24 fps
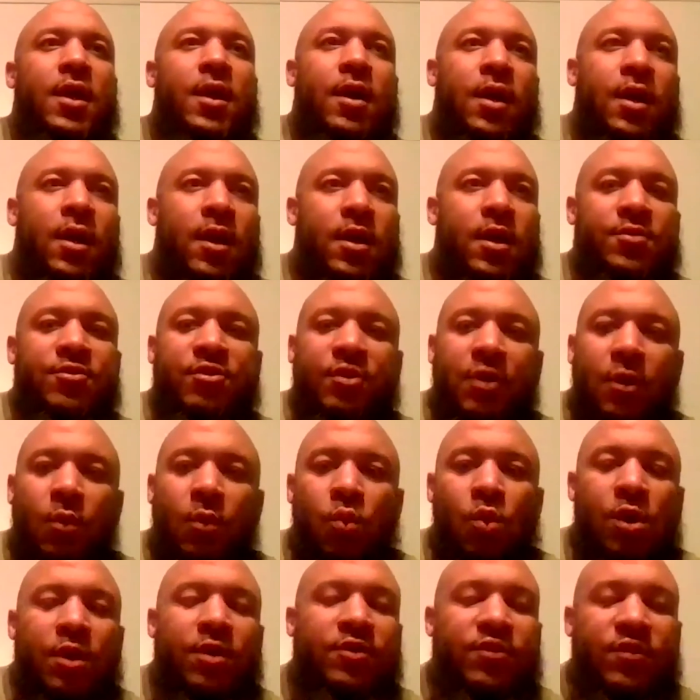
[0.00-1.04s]
So I
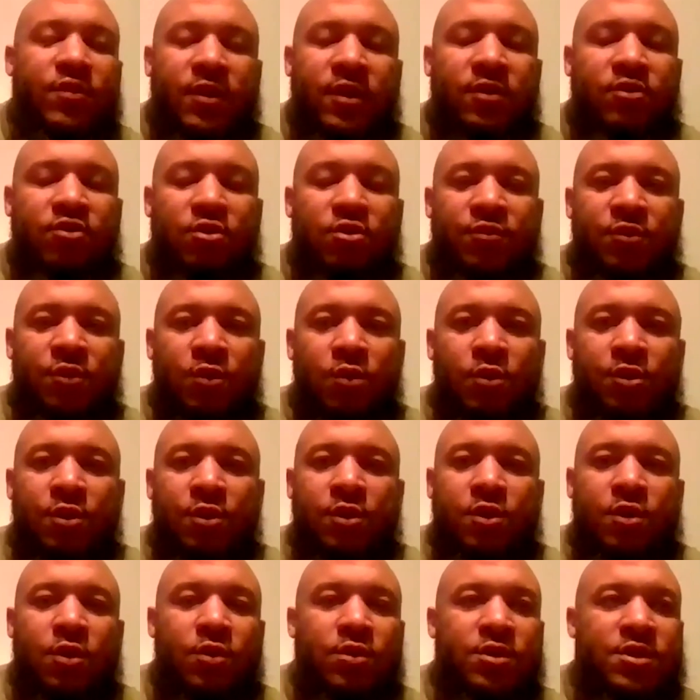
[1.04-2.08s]
wanted to get your view on your
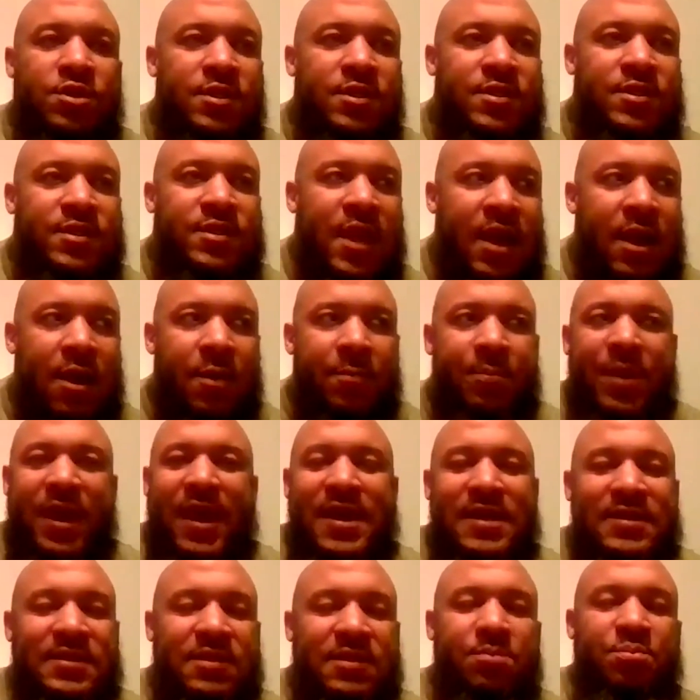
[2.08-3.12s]
coaching style,
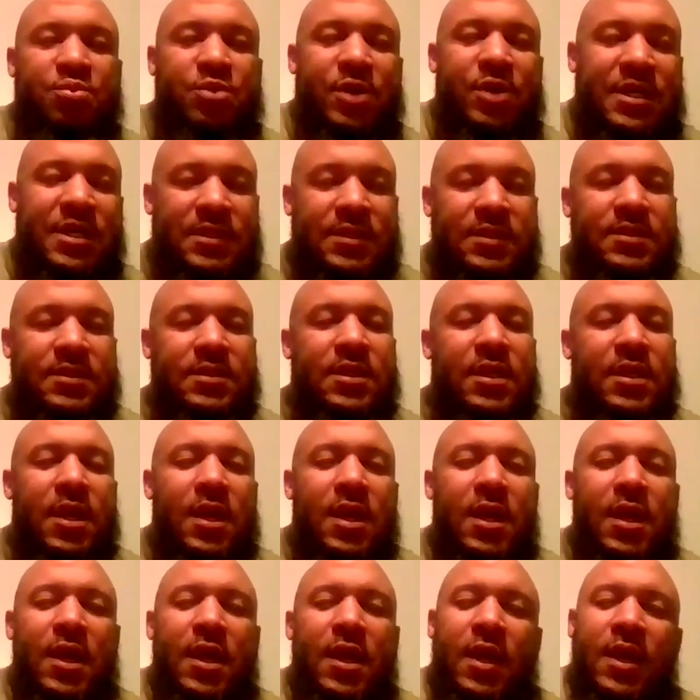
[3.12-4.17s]
past and present.
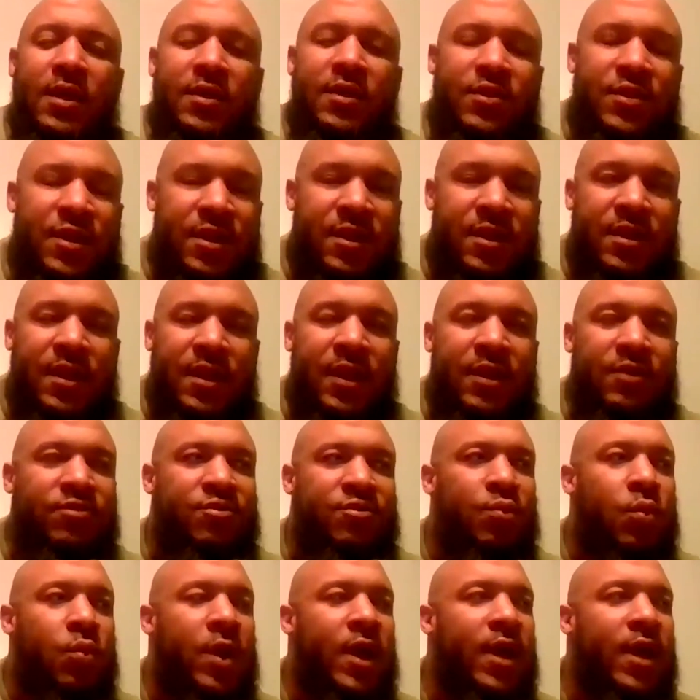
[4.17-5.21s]
And then as
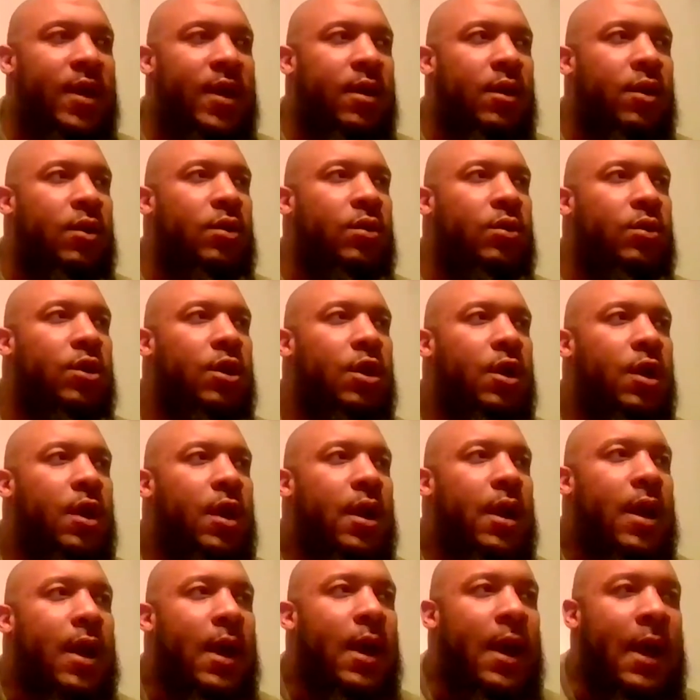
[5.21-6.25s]
well,
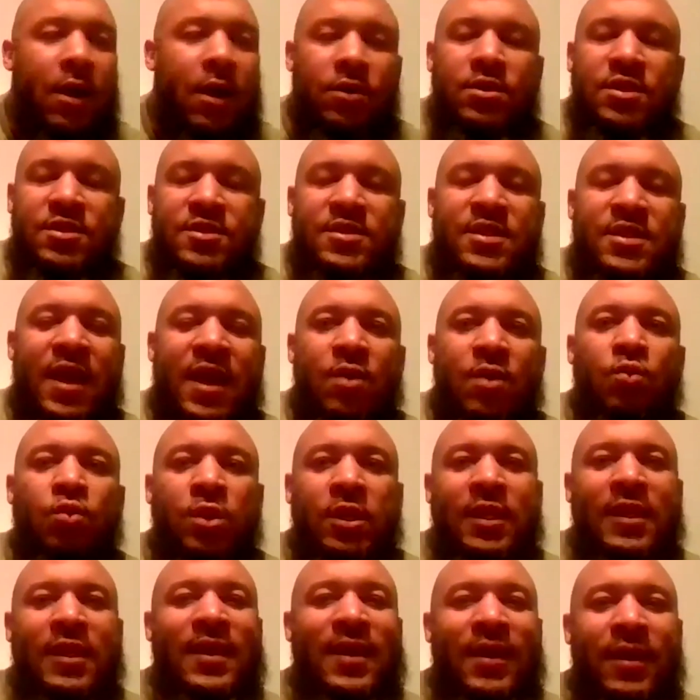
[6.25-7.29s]
how does that
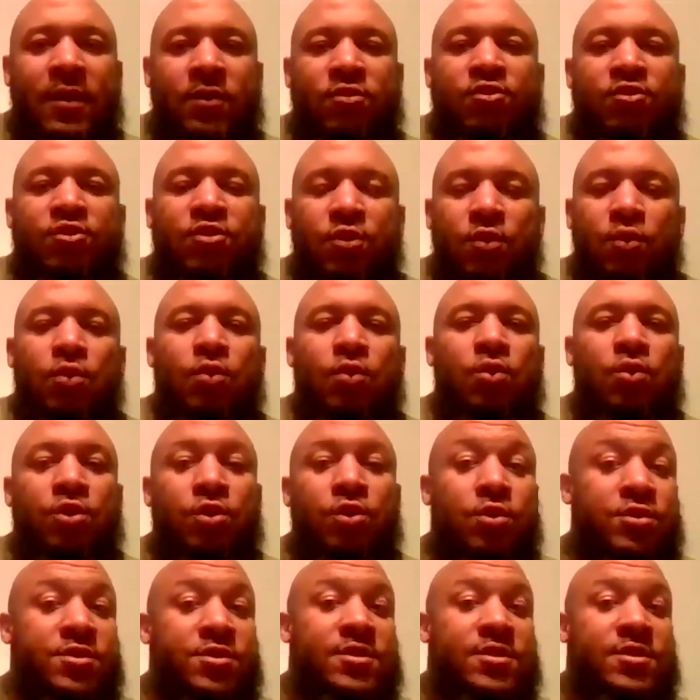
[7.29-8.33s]
relate to
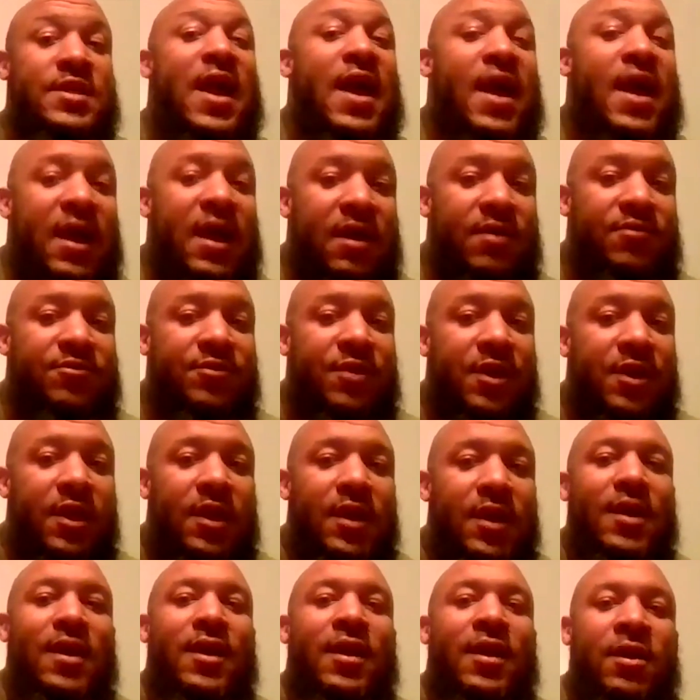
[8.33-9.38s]
your staff
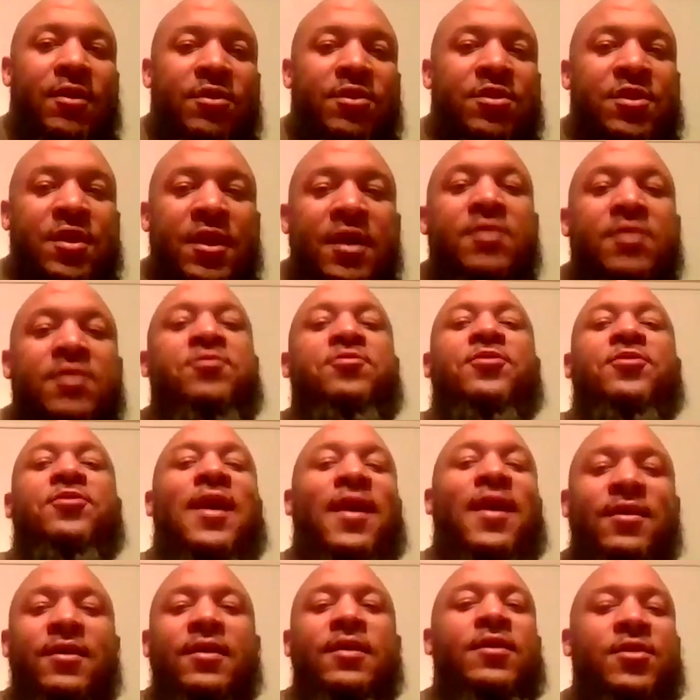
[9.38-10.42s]
and them
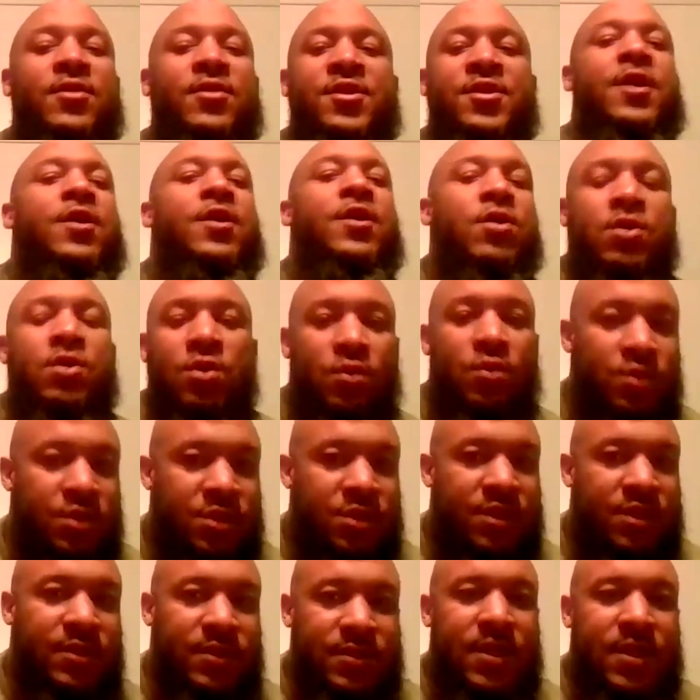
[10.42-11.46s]
finding their
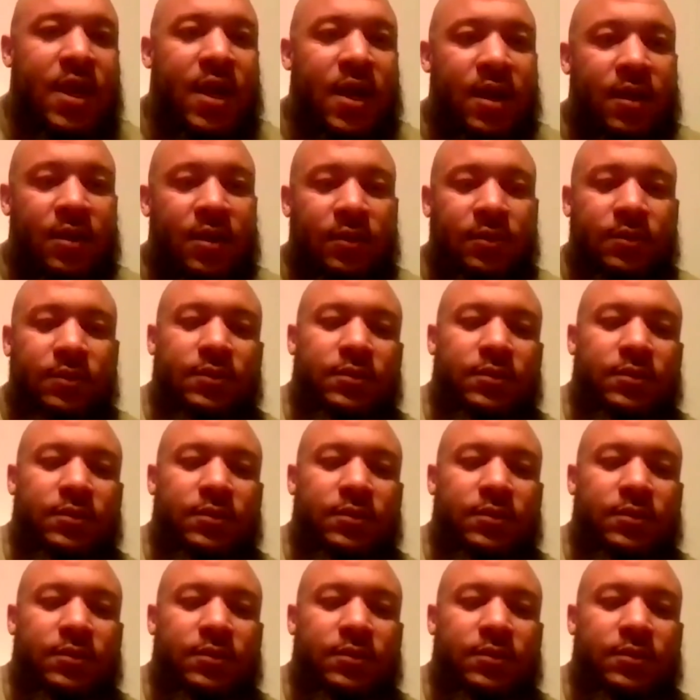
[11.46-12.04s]
coaching style?